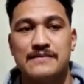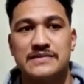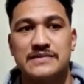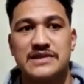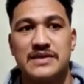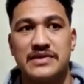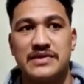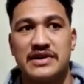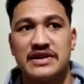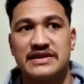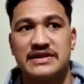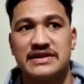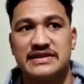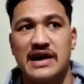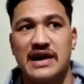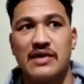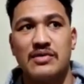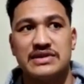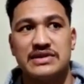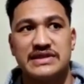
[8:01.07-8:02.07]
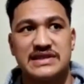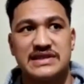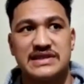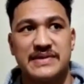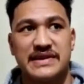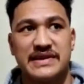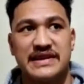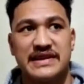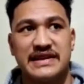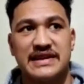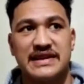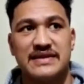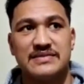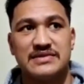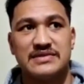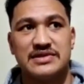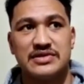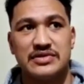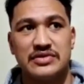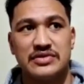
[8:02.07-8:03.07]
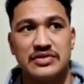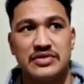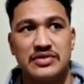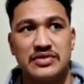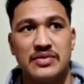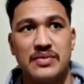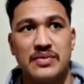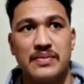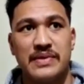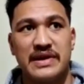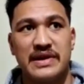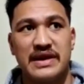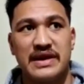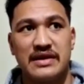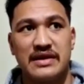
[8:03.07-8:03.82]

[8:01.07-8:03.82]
To be honest, I was expecting him to be